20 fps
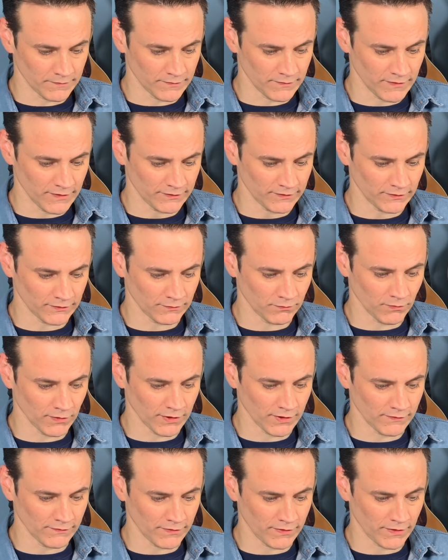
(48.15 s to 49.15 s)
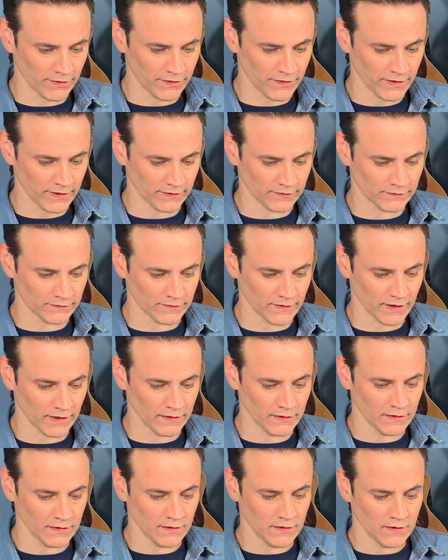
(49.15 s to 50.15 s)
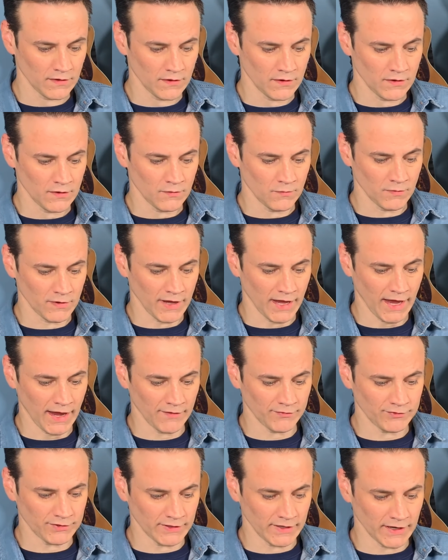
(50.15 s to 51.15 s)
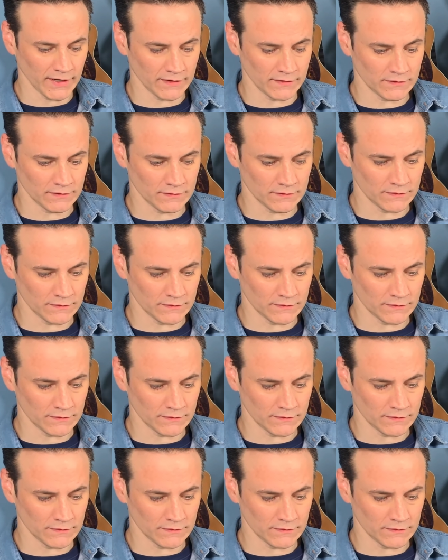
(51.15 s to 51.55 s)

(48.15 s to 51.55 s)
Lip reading: this is one of the things that we have to get